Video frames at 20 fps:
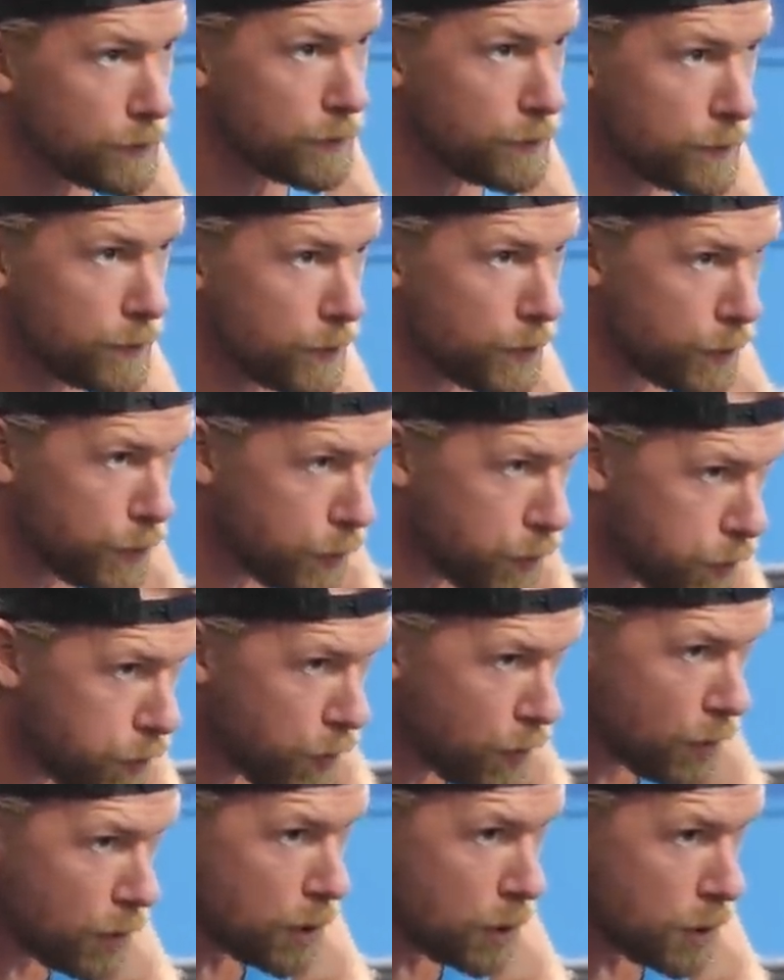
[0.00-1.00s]
to be
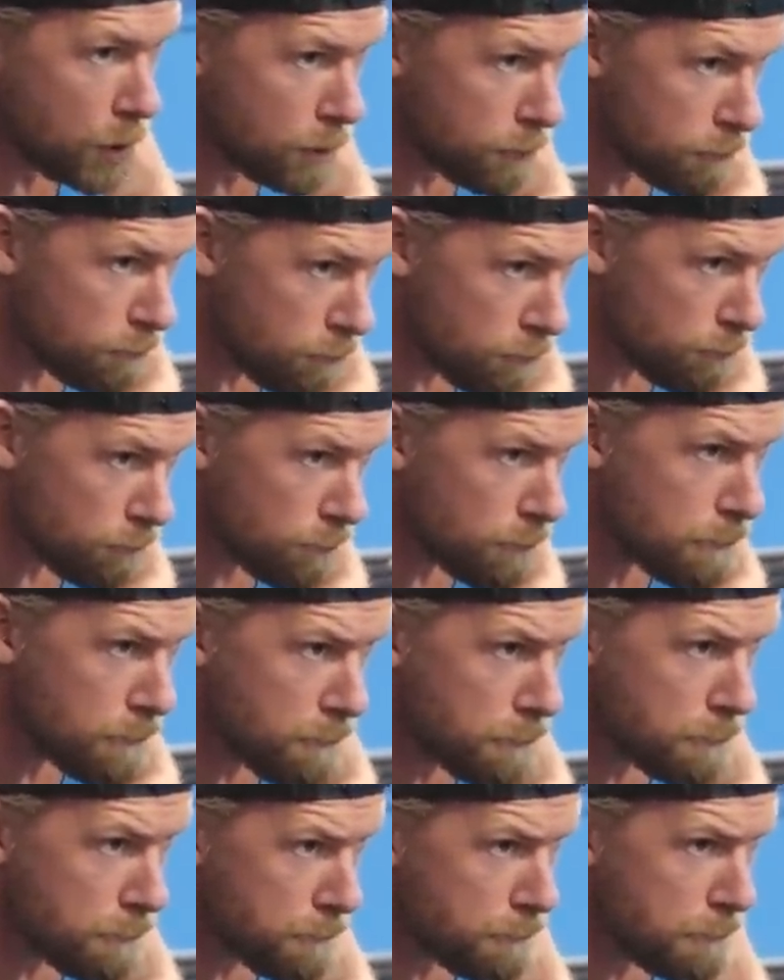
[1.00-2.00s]
larger than the
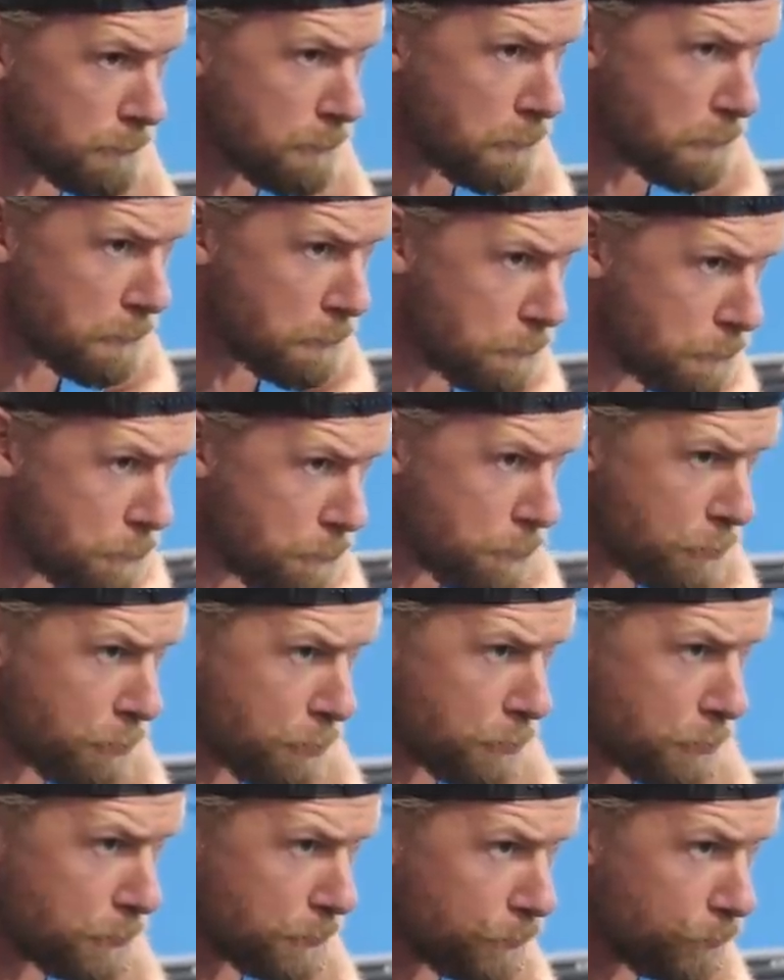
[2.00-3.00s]
other. That's never
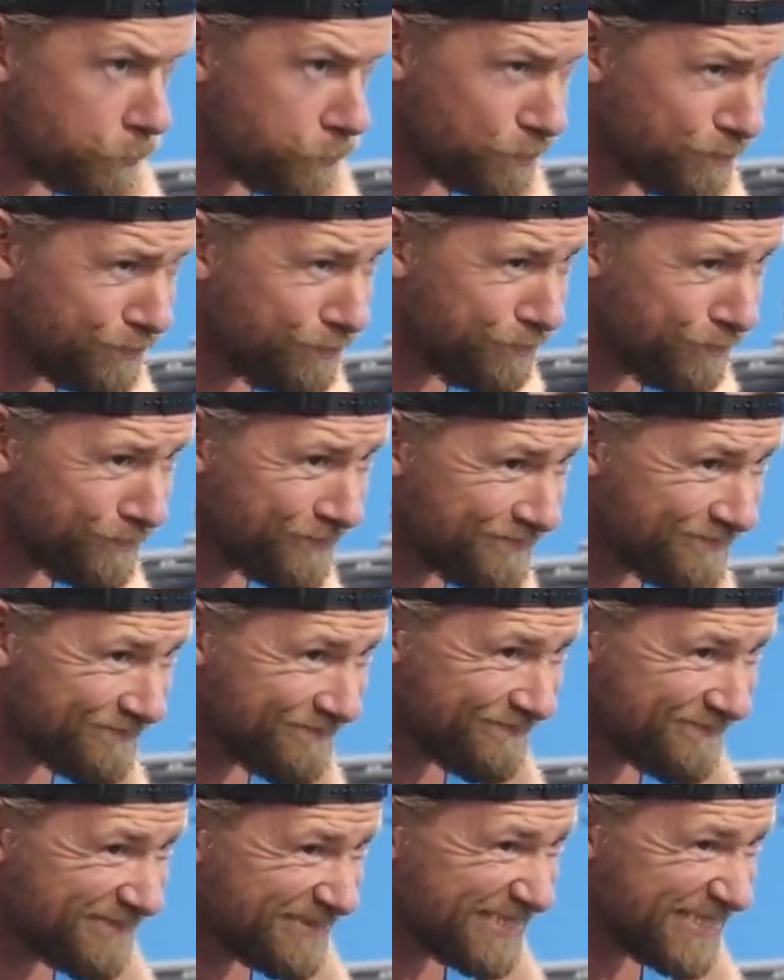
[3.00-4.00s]
good. Arnold was
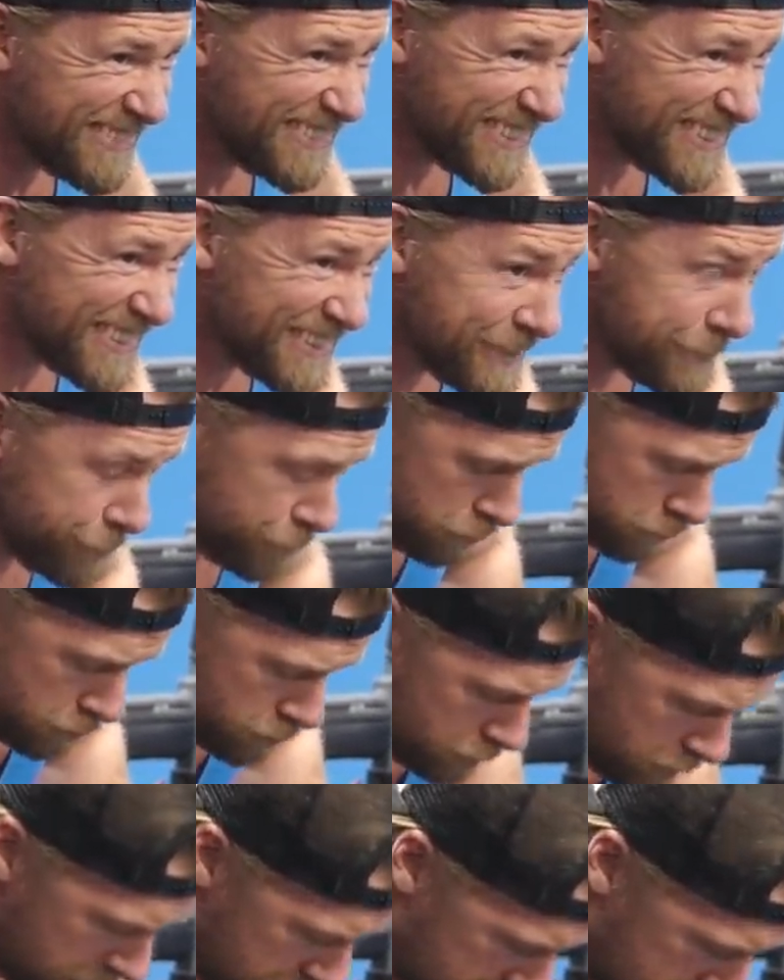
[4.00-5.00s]
the king of
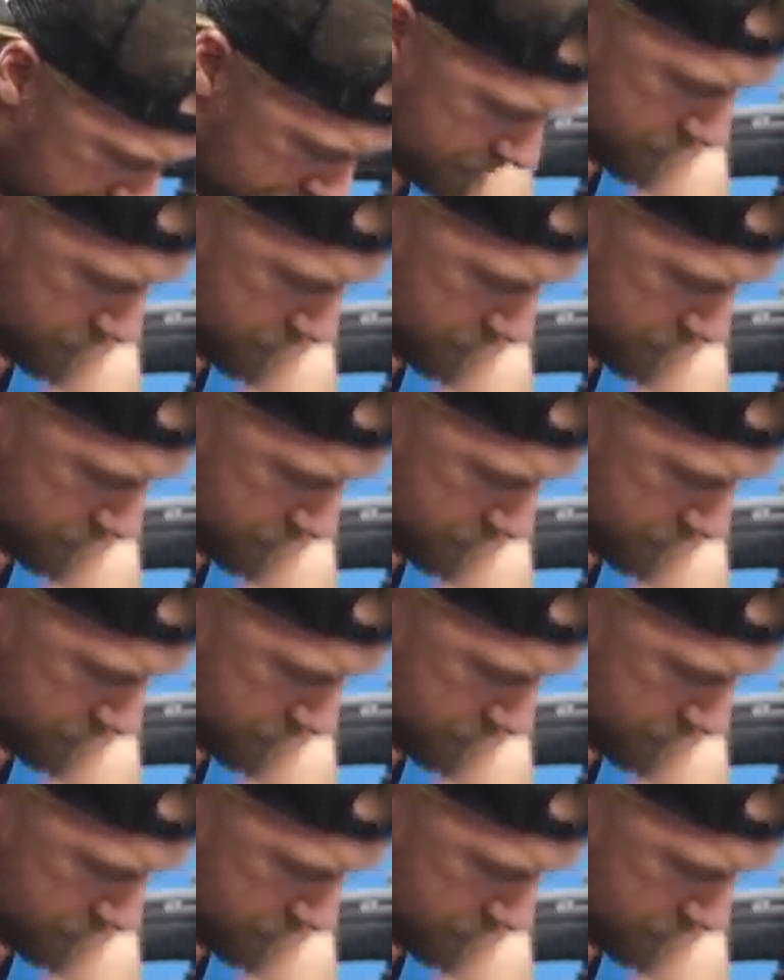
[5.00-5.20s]
aesthetics,